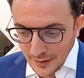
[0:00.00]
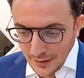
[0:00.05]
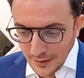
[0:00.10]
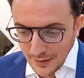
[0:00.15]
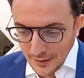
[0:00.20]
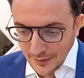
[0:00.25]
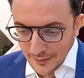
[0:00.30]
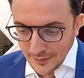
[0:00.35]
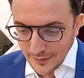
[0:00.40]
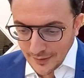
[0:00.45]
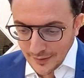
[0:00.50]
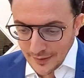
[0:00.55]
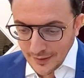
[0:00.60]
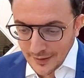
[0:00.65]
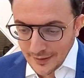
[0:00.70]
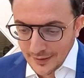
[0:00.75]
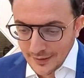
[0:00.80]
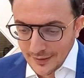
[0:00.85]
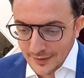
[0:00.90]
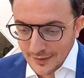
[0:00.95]
He said
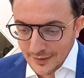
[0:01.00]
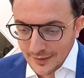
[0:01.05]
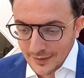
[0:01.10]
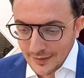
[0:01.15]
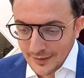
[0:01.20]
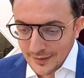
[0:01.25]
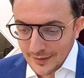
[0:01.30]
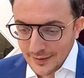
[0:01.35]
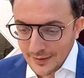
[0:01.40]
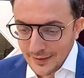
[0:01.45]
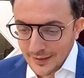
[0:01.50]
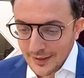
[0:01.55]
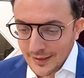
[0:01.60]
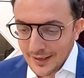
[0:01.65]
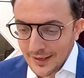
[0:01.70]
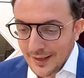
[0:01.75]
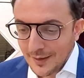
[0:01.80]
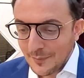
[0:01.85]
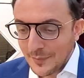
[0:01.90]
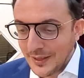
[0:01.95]
that the
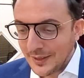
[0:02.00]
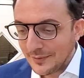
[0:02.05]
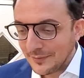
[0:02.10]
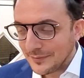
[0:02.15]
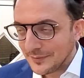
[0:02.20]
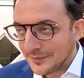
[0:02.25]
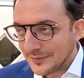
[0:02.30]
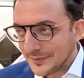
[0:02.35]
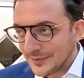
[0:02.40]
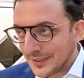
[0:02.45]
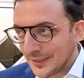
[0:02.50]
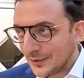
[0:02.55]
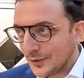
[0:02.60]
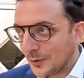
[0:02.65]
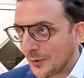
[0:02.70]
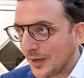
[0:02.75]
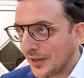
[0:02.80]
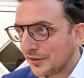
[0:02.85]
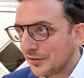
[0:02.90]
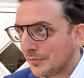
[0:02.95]
Chachamim in
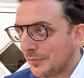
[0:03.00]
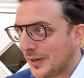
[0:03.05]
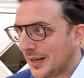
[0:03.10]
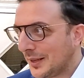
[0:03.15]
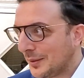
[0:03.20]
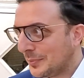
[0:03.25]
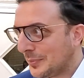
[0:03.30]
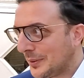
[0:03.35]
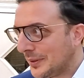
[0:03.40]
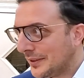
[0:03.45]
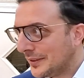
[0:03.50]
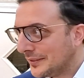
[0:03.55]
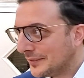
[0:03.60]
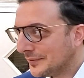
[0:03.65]
Torah Sheba'al Peh,